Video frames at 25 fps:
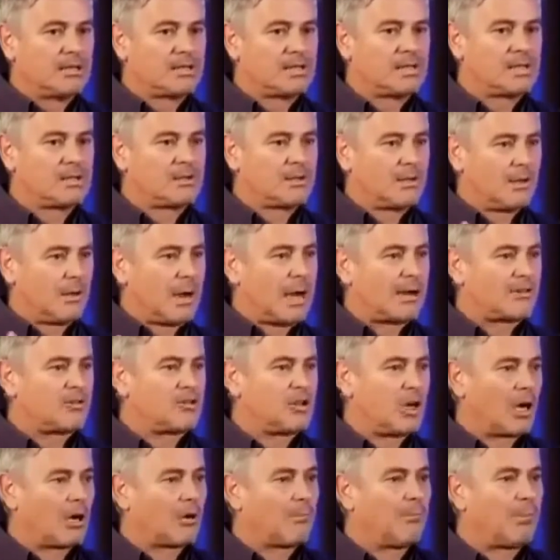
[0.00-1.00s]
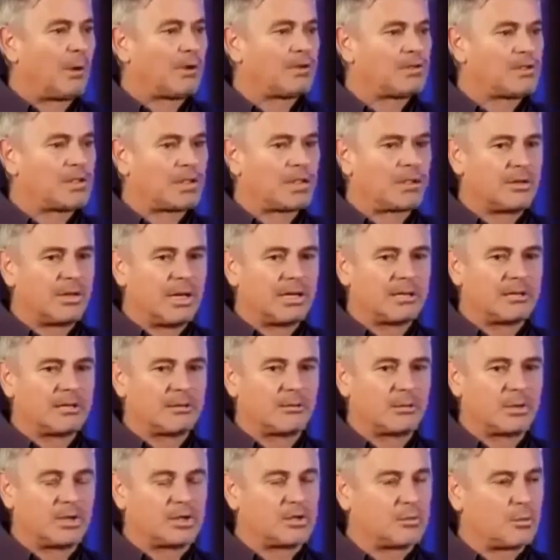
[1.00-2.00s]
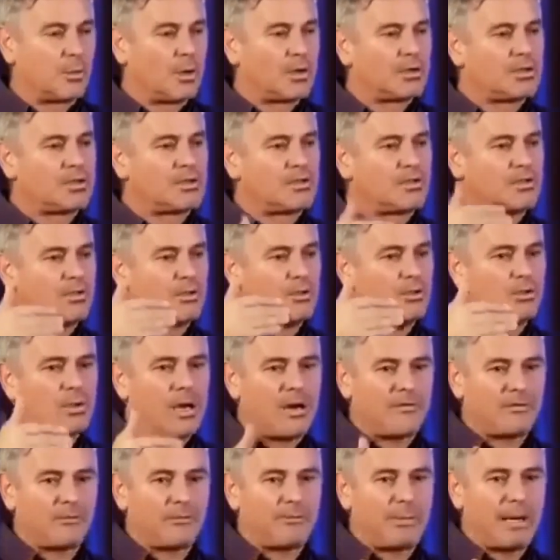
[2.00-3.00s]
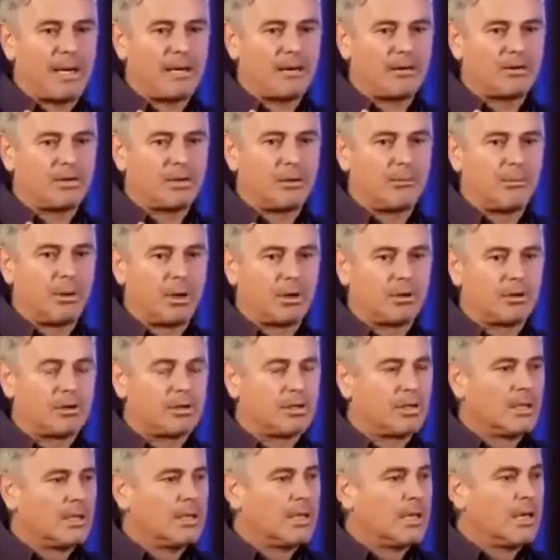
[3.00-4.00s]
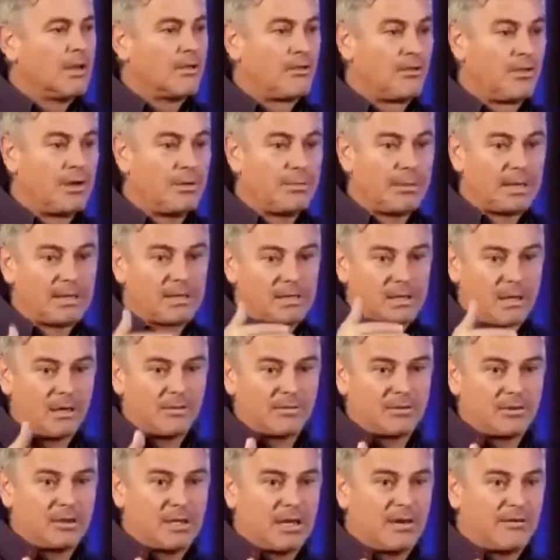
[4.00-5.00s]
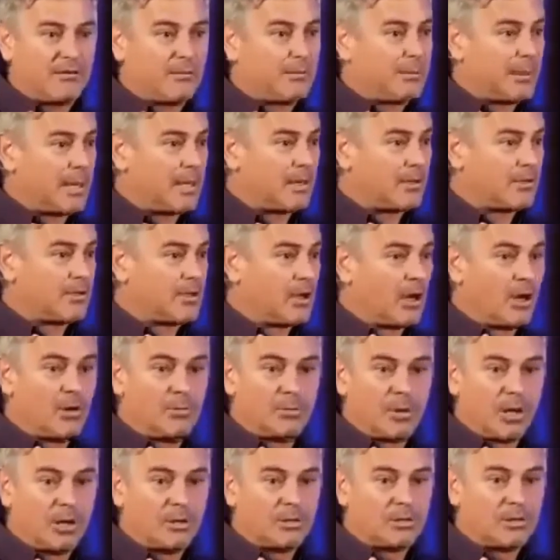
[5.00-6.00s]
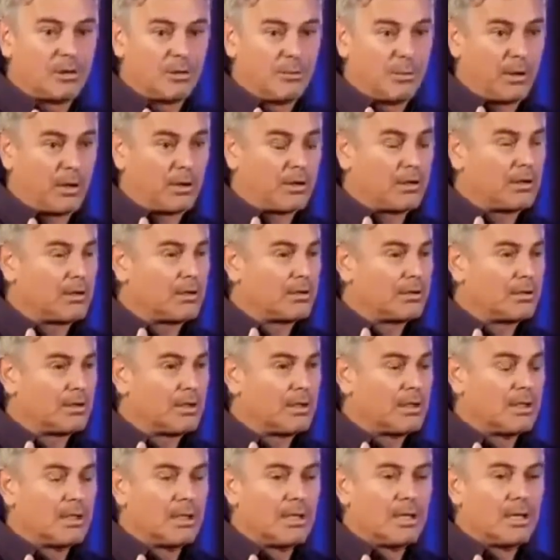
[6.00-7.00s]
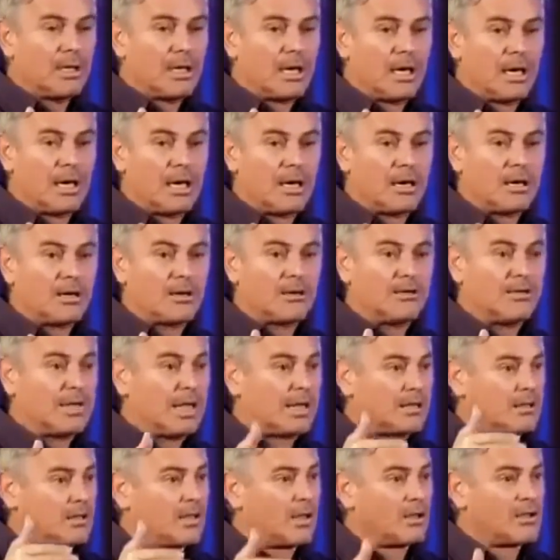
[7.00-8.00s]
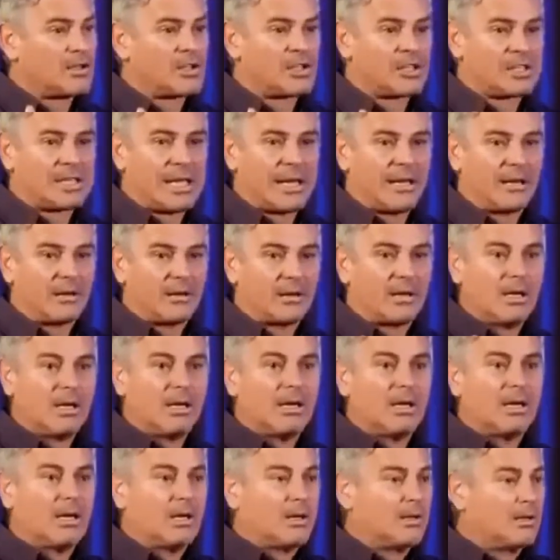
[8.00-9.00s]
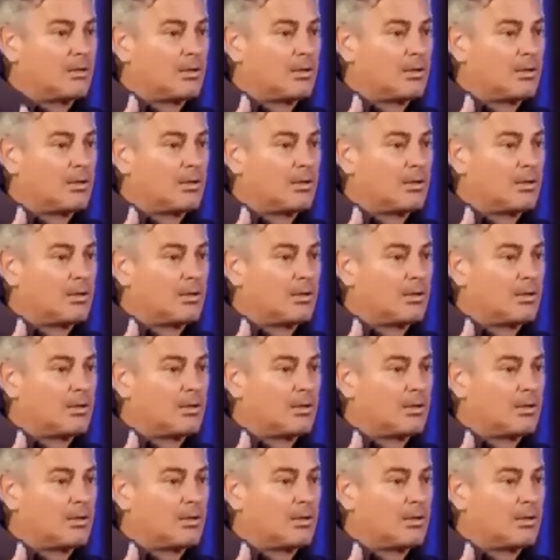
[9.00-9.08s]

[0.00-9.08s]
And this is how junk bonds are created, because once you haven't paid on your bond, 3 months after you haven't paid on your home loan, your bond, that goes stale.